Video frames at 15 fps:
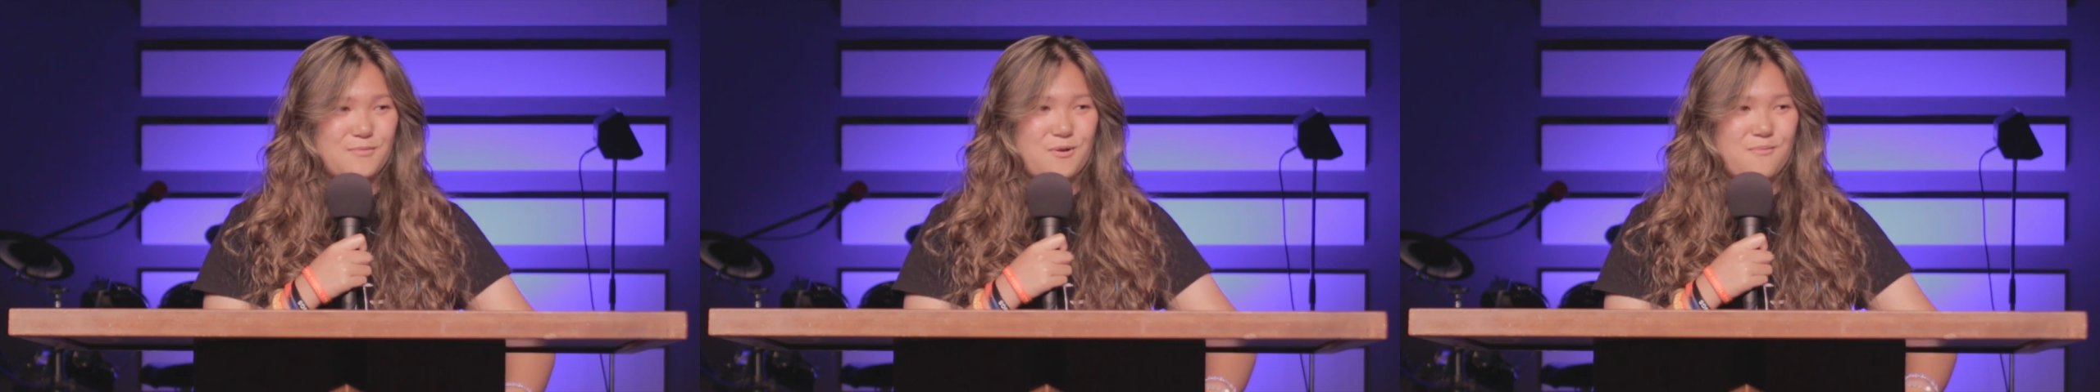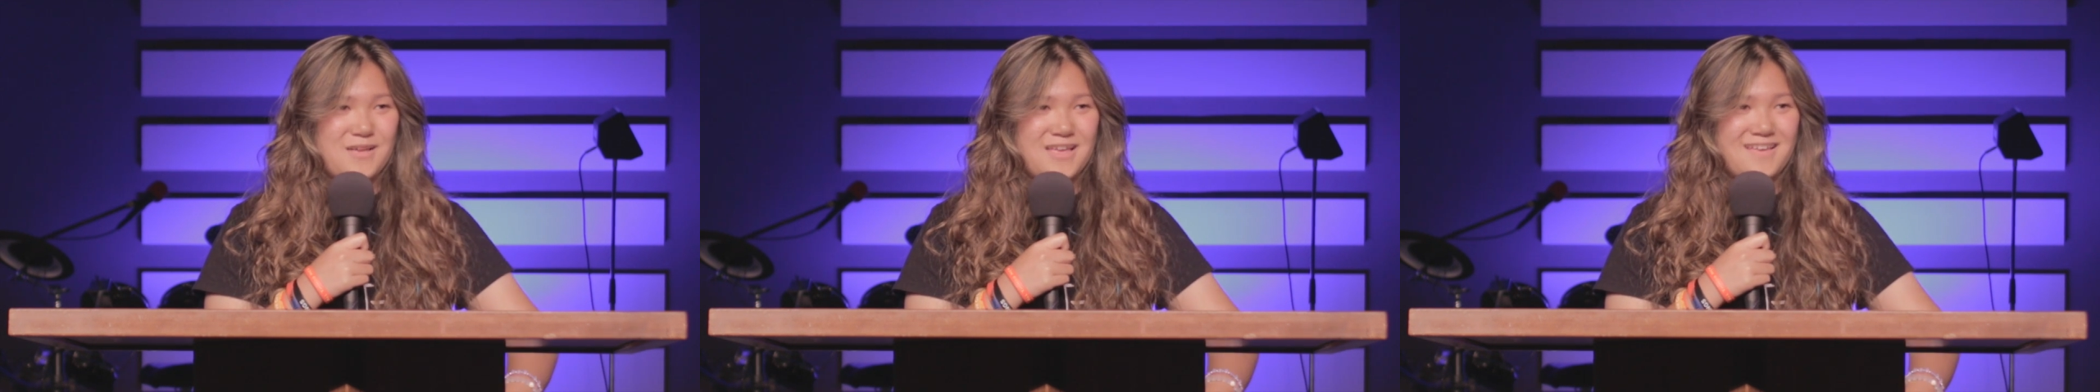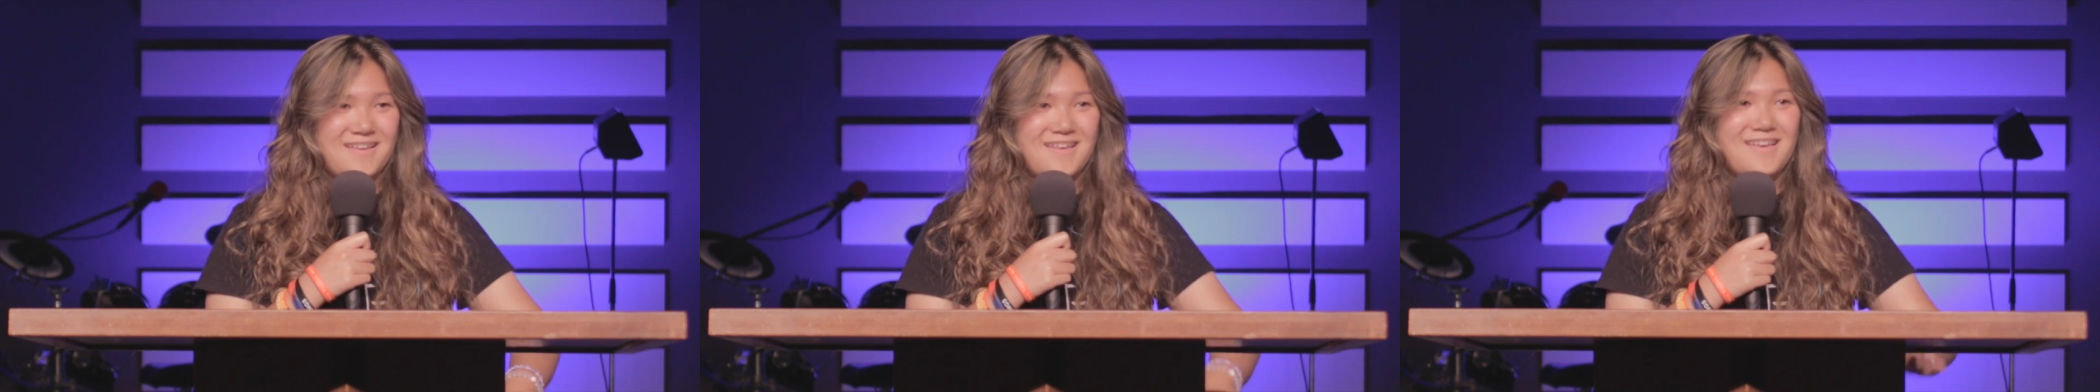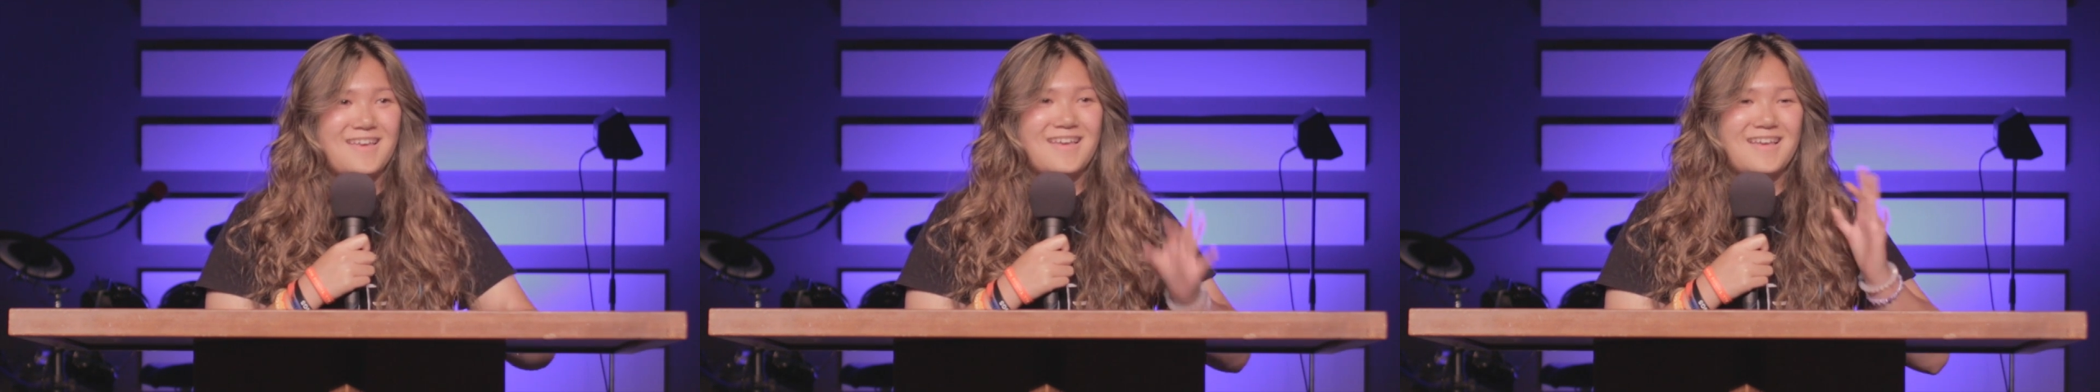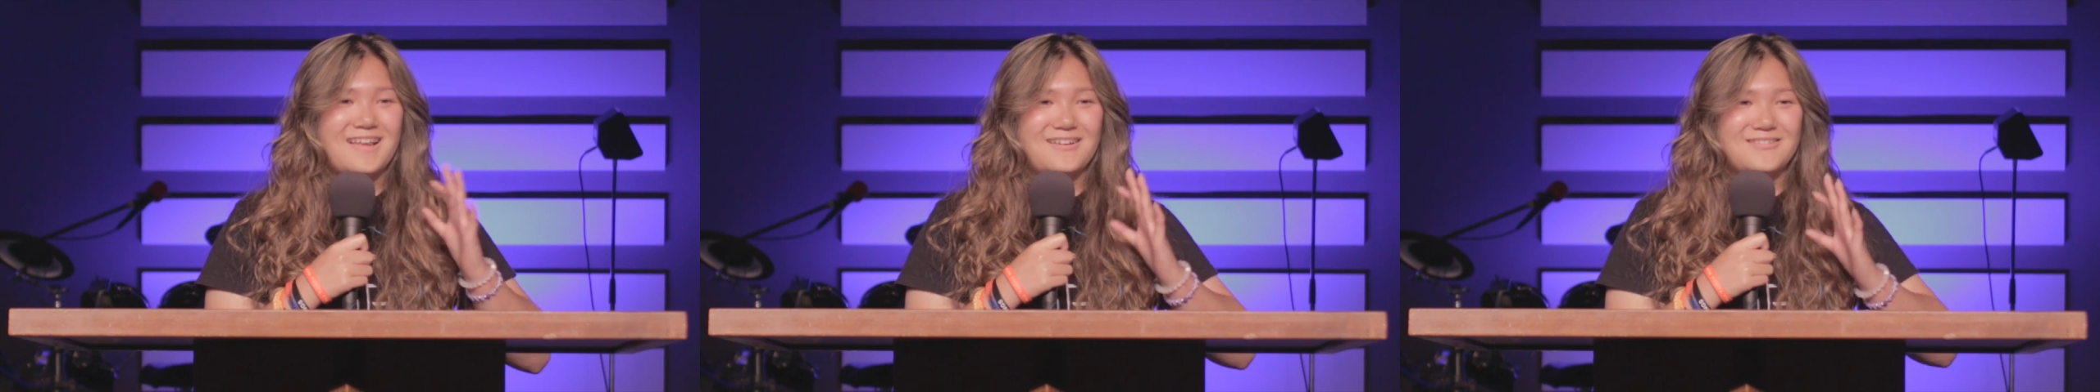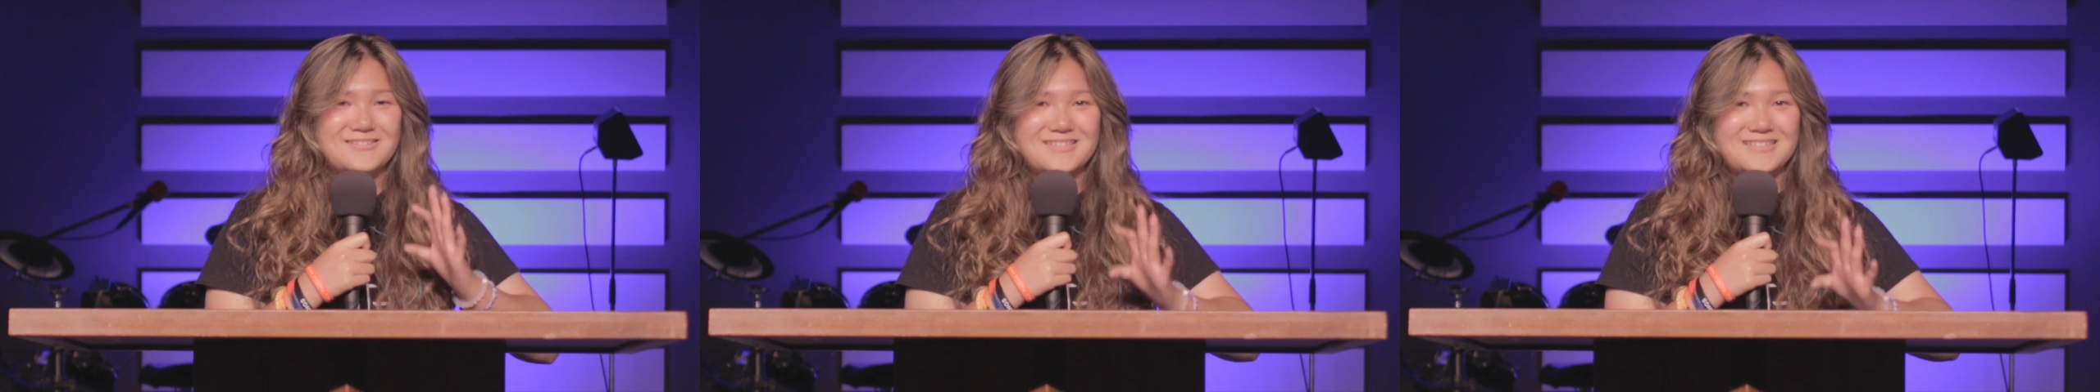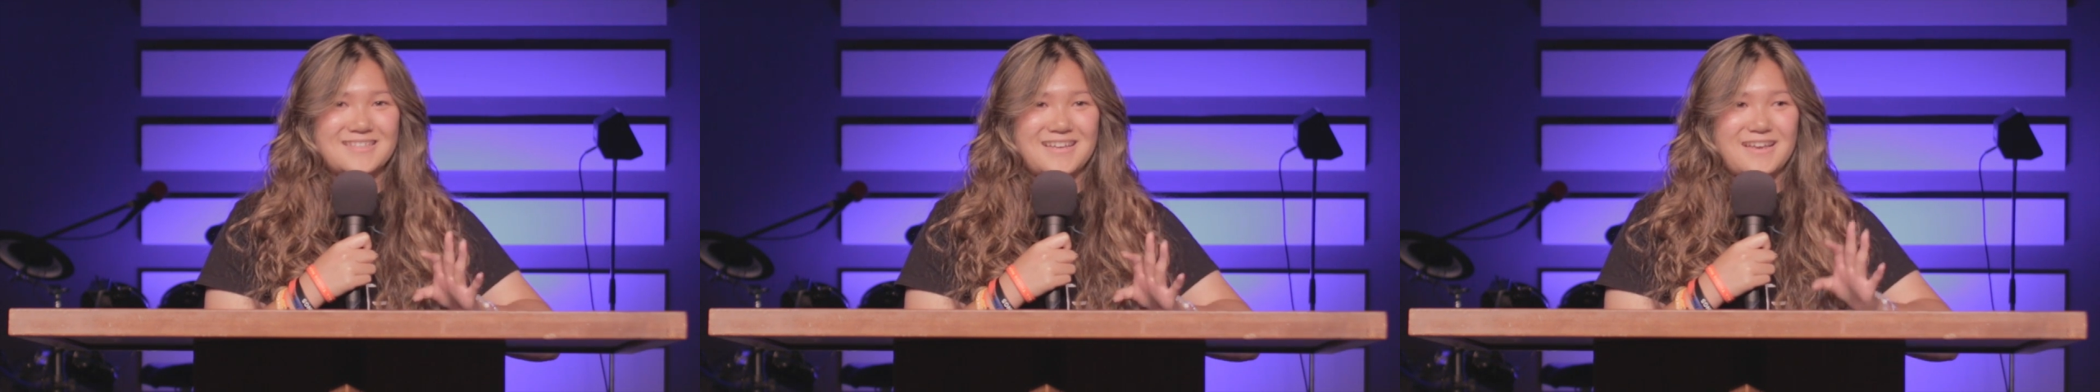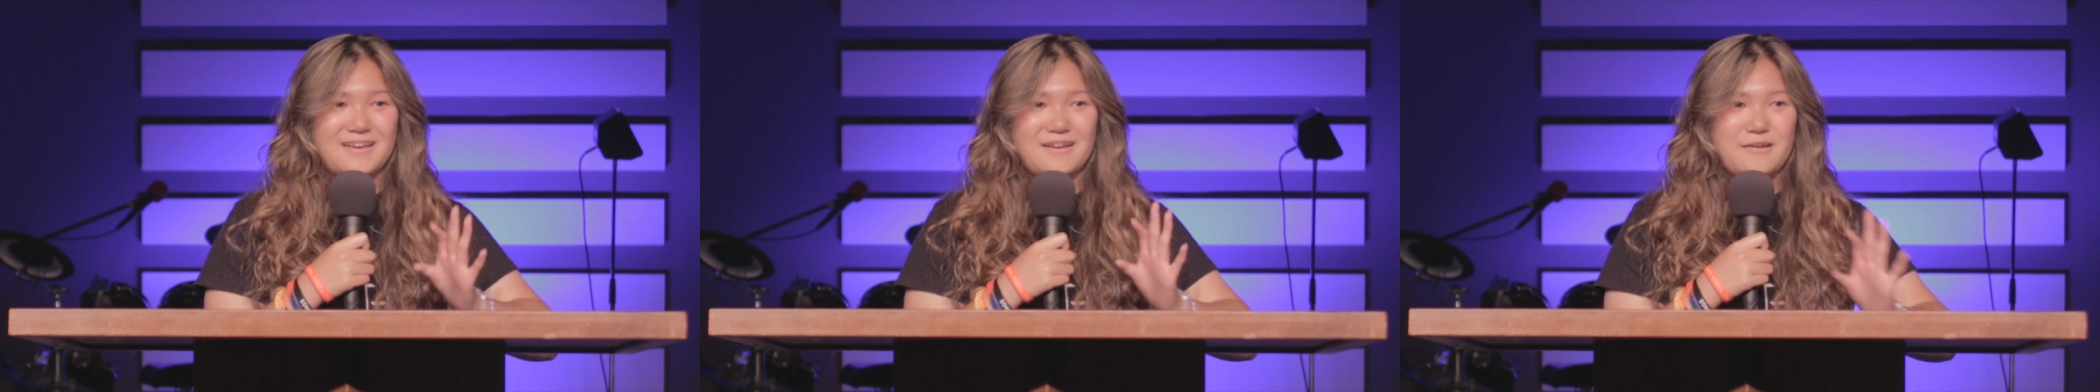moment, and I was just
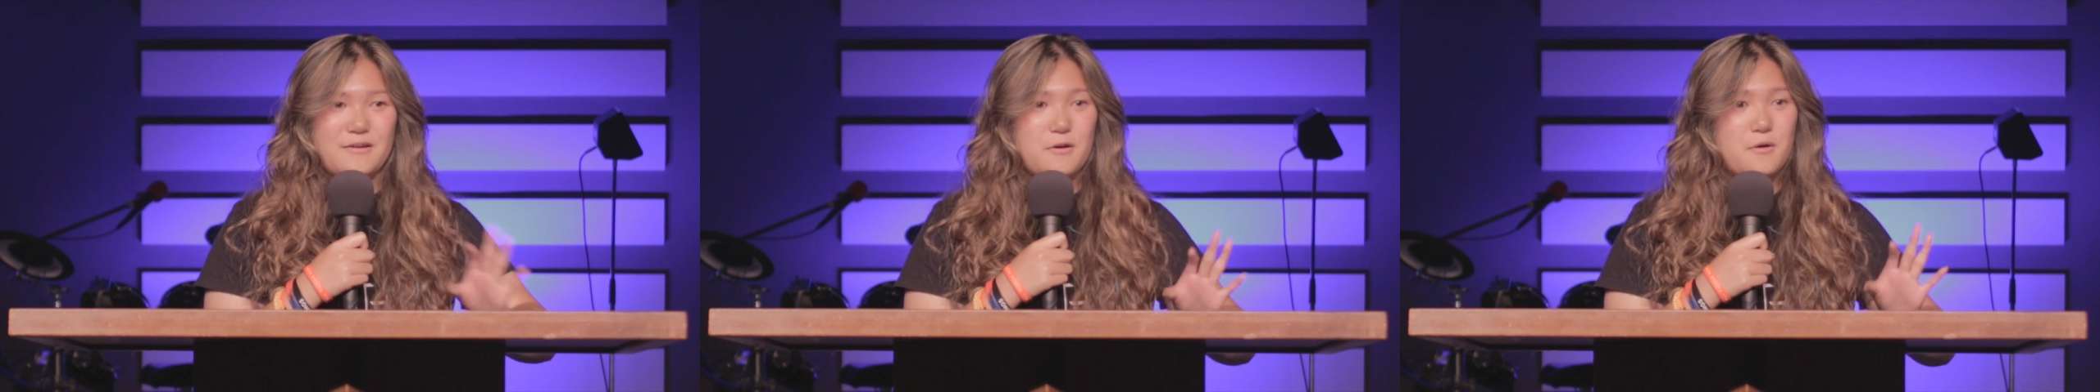like,